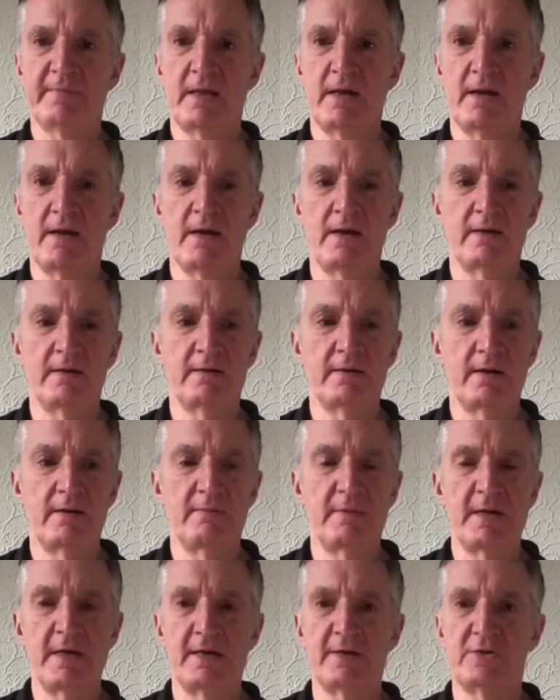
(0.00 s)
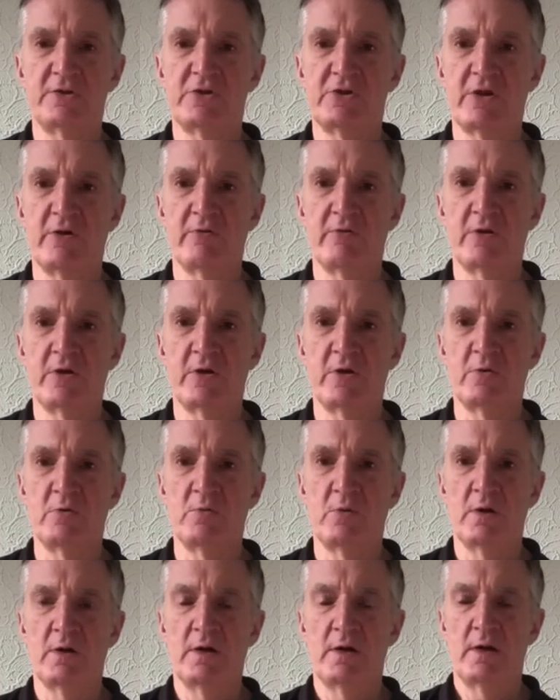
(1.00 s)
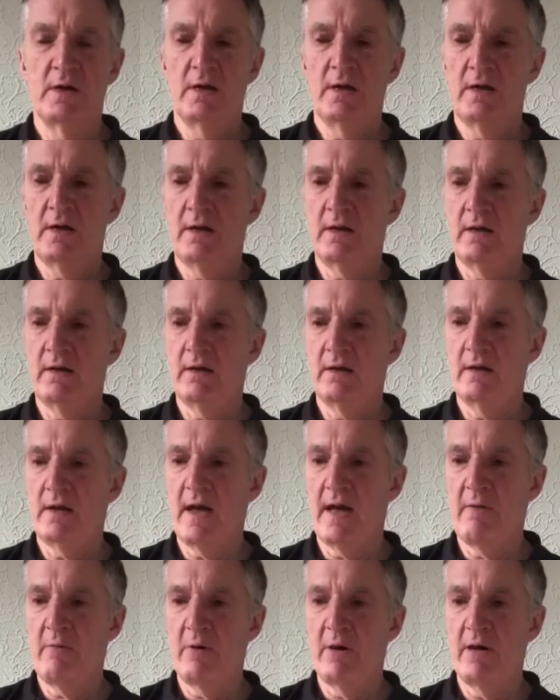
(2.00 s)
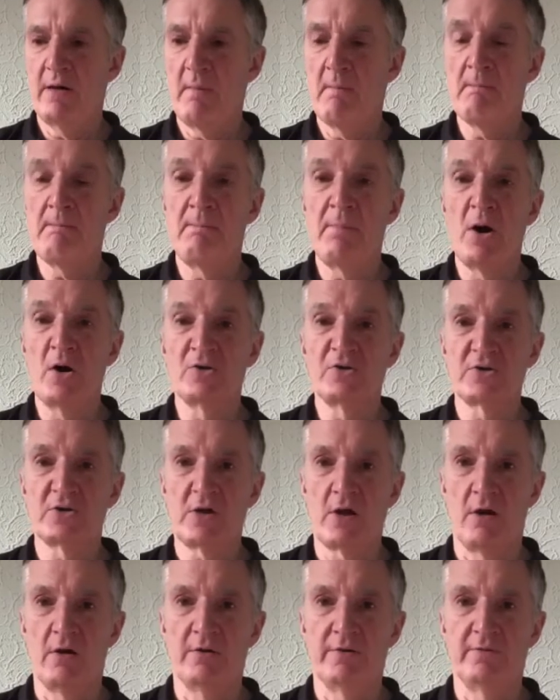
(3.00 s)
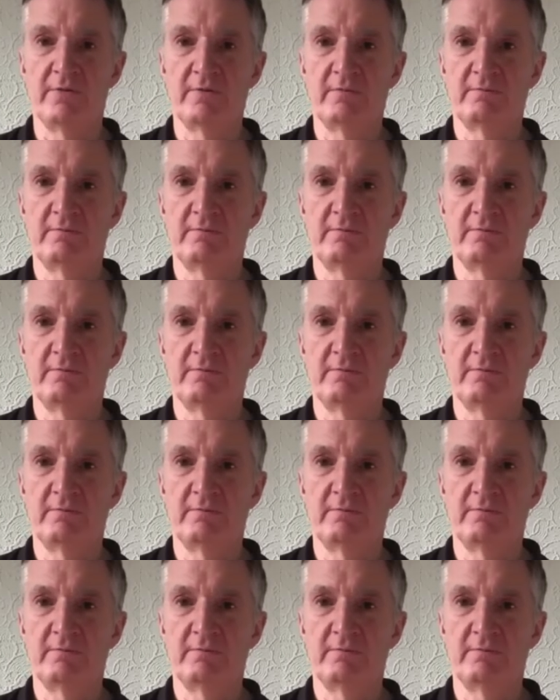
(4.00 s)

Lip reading: and I'm here to show you our BOSSCONN